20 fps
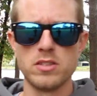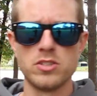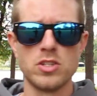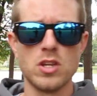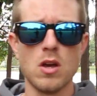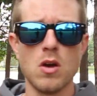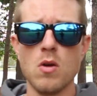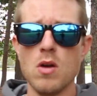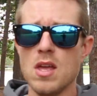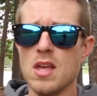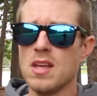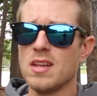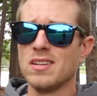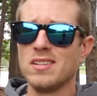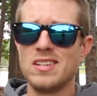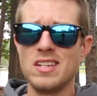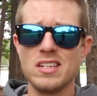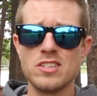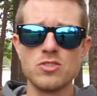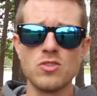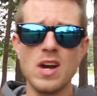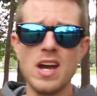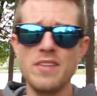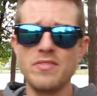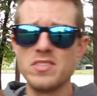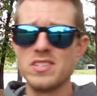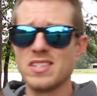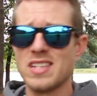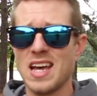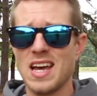So
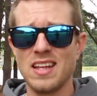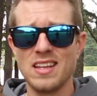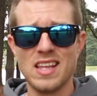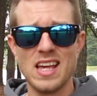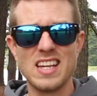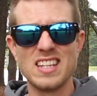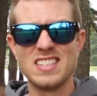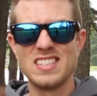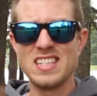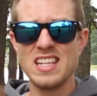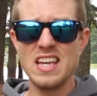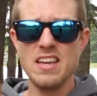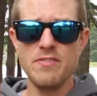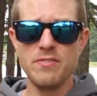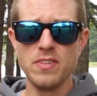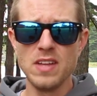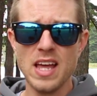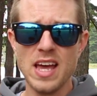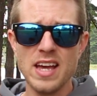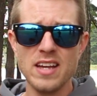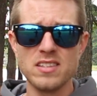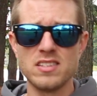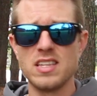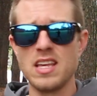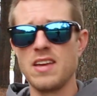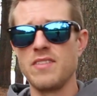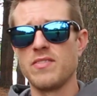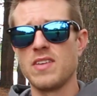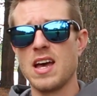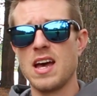Discraft has got like Z Flex,
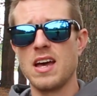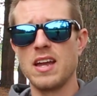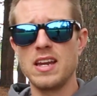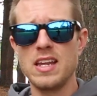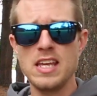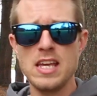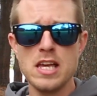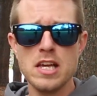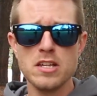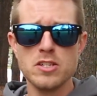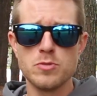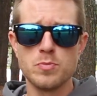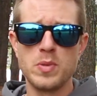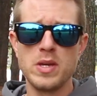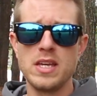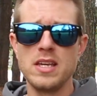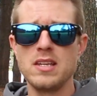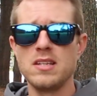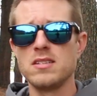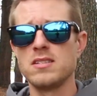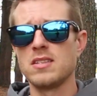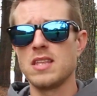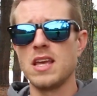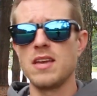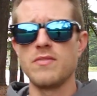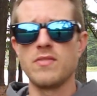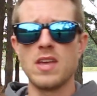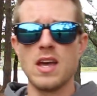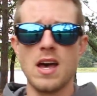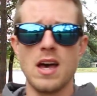they've got ESPs,
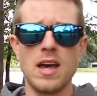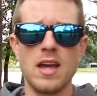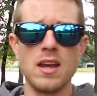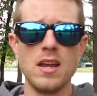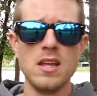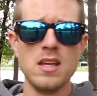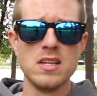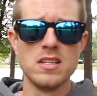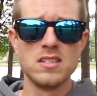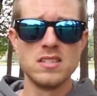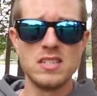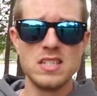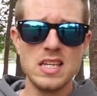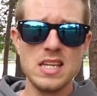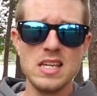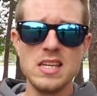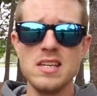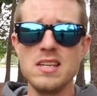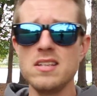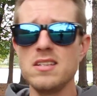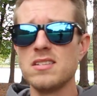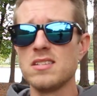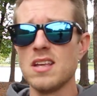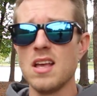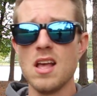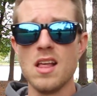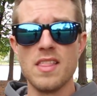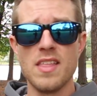they've got Zs,